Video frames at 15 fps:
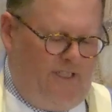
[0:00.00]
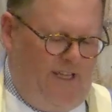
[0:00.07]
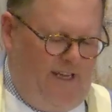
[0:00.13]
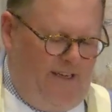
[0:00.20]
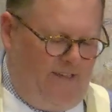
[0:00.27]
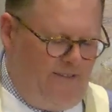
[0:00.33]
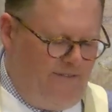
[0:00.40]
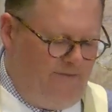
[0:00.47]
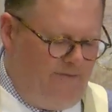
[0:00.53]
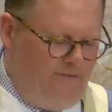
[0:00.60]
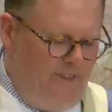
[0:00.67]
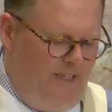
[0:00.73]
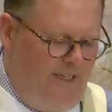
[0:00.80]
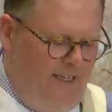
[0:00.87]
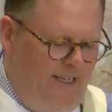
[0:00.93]
like.
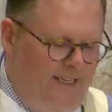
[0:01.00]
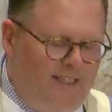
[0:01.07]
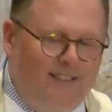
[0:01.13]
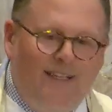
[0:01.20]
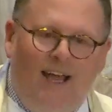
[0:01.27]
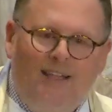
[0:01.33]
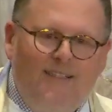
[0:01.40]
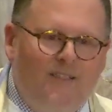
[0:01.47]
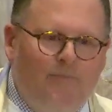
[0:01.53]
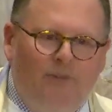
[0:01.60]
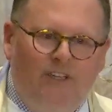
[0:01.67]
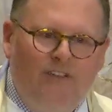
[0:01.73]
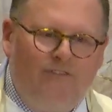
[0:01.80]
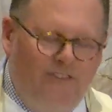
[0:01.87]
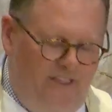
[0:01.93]
It is not
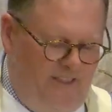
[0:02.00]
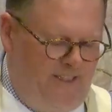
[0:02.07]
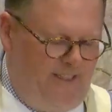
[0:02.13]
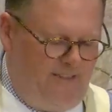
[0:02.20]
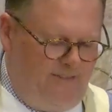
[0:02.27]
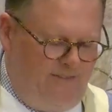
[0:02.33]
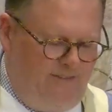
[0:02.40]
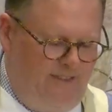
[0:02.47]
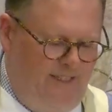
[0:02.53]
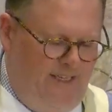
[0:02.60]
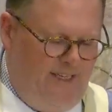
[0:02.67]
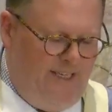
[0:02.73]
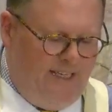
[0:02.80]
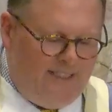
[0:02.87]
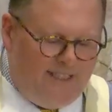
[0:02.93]
simply a feeling.
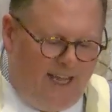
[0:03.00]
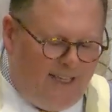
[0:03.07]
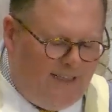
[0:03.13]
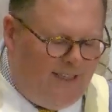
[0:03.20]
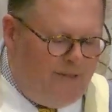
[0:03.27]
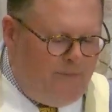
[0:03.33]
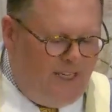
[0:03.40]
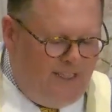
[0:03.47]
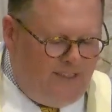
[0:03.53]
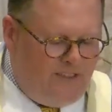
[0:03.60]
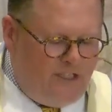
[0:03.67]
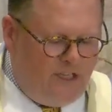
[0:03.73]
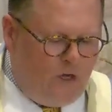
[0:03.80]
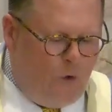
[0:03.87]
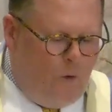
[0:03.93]
It is not limited
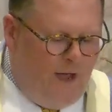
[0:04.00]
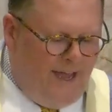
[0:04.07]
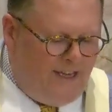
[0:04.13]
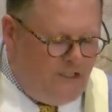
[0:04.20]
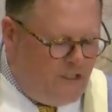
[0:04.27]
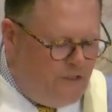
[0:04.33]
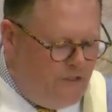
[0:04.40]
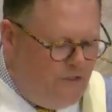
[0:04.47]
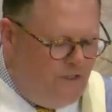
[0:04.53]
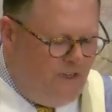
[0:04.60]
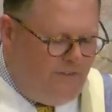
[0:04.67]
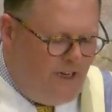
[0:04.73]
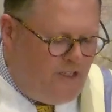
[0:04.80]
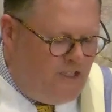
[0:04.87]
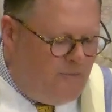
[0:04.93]
to the quietude
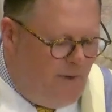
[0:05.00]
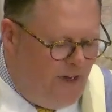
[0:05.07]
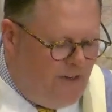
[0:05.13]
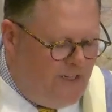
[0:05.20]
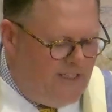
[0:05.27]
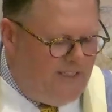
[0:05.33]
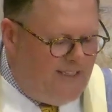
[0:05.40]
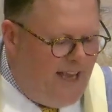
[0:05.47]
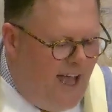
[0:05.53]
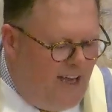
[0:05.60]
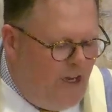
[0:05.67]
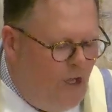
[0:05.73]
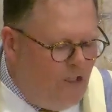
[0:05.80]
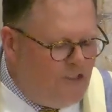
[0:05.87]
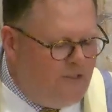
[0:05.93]
of our spirit. It is
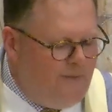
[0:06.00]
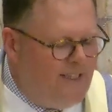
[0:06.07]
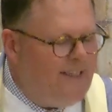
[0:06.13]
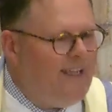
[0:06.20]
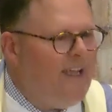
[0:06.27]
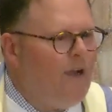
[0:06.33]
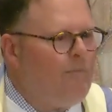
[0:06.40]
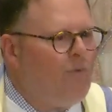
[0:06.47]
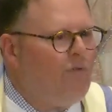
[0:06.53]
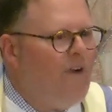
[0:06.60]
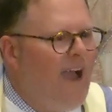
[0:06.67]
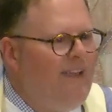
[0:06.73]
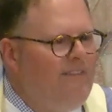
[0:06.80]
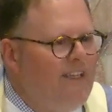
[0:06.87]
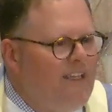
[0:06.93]
not ultimately a
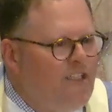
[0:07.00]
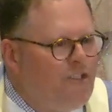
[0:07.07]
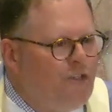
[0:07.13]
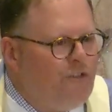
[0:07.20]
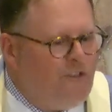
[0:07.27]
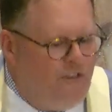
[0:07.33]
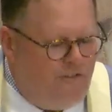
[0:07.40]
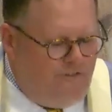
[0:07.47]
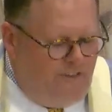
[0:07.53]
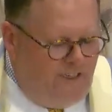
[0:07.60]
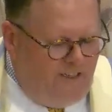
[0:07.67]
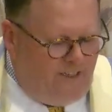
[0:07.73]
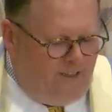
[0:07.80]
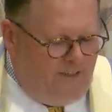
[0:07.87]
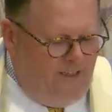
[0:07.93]
private internal
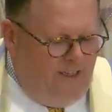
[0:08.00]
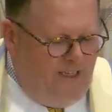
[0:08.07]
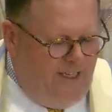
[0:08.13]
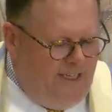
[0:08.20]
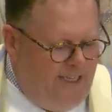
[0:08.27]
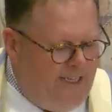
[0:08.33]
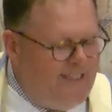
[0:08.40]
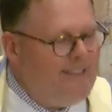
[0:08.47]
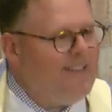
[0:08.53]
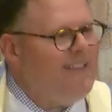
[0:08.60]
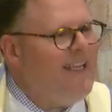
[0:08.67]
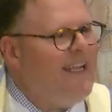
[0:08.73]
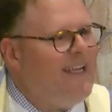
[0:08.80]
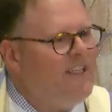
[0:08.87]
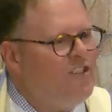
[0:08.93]
affair. It is
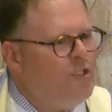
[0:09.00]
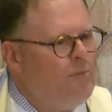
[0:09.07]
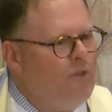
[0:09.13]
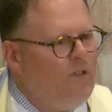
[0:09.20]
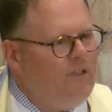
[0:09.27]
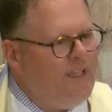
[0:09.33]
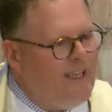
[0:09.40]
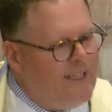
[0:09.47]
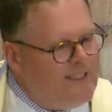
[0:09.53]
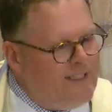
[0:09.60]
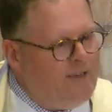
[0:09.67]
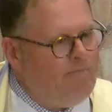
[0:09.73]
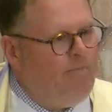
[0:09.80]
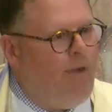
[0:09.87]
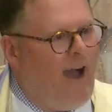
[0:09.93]
tangible and
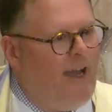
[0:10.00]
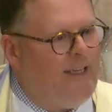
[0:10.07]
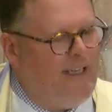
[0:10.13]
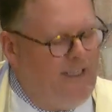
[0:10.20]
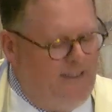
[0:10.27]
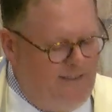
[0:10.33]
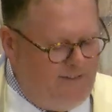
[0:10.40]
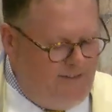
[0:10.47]
embodied.